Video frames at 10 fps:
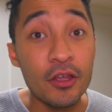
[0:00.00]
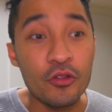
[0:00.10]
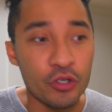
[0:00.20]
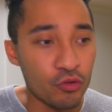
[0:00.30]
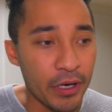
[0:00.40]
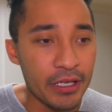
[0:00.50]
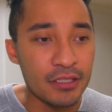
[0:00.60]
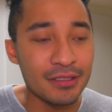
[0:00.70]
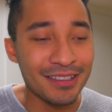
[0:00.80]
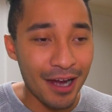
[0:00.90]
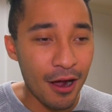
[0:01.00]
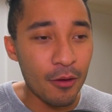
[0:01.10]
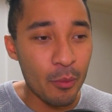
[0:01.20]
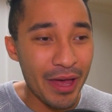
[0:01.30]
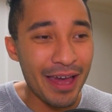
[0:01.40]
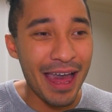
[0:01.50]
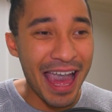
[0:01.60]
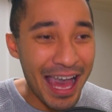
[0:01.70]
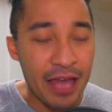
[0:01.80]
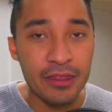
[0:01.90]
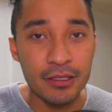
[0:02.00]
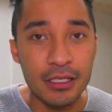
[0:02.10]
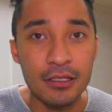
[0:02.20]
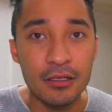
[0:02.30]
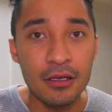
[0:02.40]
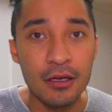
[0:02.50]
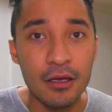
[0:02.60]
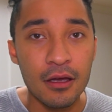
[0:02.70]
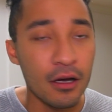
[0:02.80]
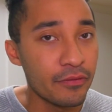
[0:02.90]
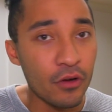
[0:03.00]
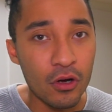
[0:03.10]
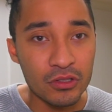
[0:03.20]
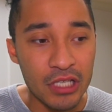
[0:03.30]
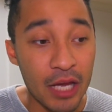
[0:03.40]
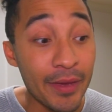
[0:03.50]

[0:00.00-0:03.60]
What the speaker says: the greatest combat athlete of all time.